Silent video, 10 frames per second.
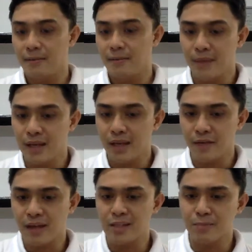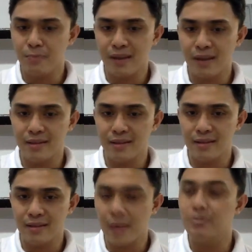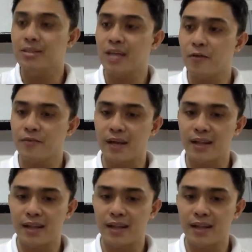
Meaning if I spend times 10 of that,